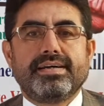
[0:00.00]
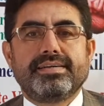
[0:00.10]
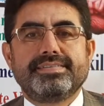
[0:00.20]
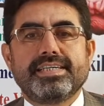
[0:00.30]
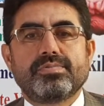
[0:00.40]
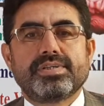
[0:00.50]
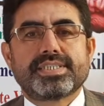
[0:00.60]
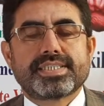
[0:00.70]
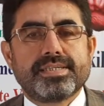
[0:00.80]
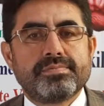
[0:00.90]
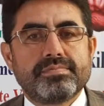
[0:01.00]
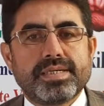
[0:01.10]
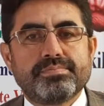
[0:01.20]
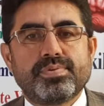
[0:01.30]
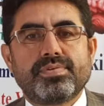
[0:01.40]
there were some
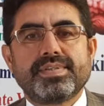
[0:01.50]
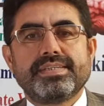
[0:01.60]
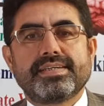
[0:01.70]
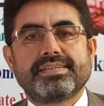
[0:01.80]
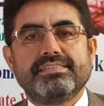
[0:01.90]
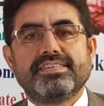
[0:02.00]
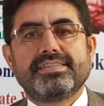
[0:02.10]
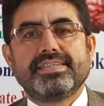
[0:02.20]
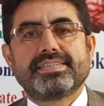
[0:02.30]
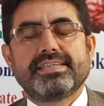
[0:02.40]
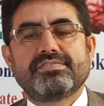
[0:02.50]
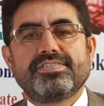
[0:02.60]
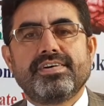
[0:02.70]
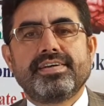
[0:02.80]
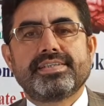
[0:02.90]
important activities and
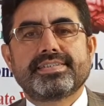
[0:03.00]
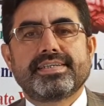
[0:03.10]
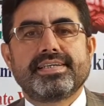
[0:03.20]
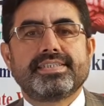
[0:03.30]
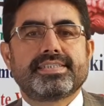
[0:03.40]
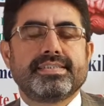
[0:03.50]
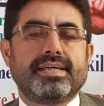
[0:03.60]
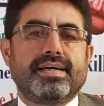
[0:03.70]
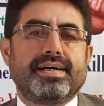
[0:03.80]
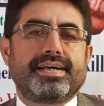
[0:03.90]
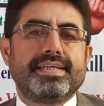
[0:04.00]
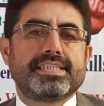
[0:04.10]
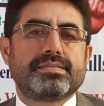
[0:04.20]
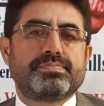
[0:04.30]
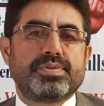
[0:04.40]
fights
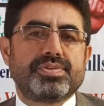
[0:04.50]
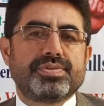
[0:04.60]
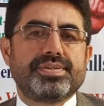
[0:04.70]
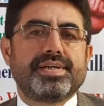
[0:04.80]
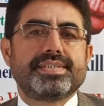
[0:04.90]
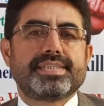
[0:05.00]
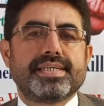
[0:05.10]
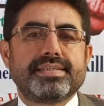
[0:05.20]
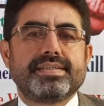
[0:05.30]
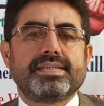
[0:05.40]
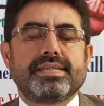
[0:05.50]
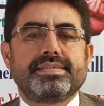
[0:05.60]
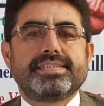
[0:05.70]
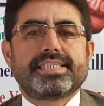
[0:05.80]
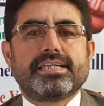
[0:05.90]
against prejudice and
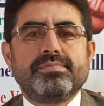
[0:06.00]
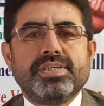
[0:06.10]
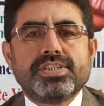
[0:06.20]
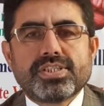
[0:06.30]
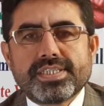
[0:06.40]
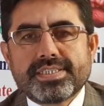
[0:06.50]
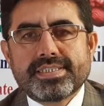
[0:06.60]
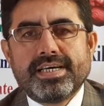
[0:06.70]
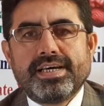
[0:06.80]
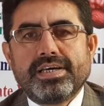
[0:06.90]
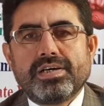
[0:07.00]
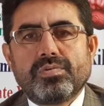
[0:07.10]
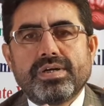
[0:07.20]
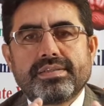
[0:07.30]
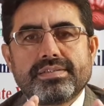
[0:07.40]
discriminations,
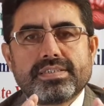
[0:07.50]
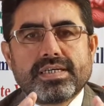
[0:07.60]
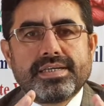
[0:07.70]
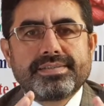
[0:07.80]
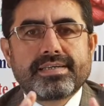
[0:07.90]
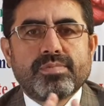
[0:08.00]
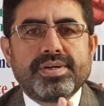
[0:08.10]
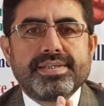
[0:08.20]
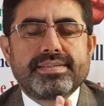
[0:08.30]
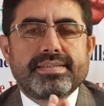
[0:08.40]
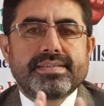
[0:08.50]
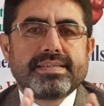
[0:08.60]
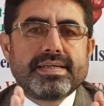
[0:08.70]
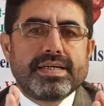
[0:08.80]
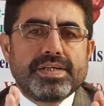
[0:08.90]
which undermined
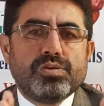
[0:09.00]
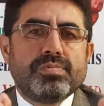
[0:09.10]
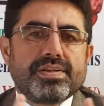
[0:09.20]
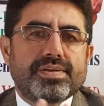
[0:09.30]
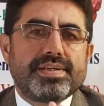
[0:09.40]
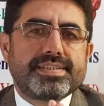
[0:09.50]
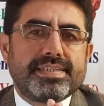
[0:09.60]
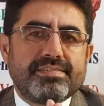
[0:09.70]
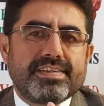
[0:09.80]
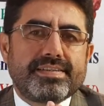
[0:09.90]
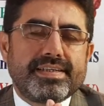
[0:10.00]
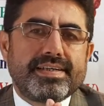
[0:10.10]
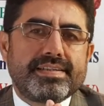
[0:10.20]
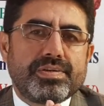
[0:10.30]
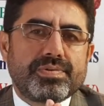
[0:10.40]
the human rights and
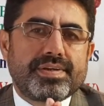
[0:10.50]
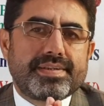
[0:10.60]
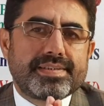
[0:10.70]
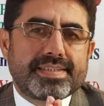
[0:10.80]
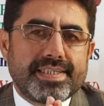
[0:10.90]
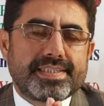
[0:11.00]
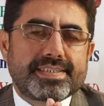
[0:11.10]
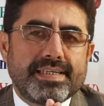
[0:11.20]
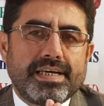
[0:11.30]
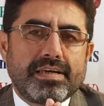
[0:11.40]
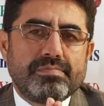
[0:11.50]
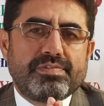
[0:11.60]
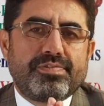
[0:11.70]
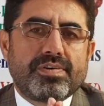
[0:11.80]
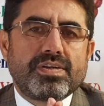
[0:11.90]
everything in the United States.
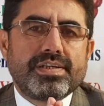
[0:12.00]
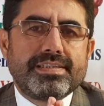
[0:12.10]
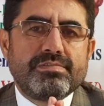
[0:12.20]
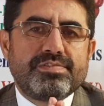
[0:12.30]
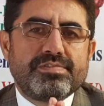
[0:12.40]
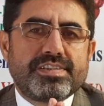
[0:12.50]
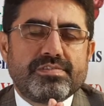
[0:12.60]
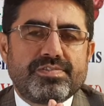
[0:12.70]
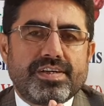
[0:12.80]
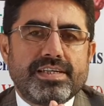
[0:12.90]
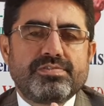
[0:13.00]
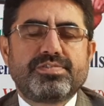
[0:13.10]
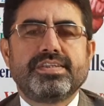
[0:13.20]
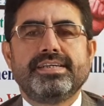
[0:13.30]
Before 1955,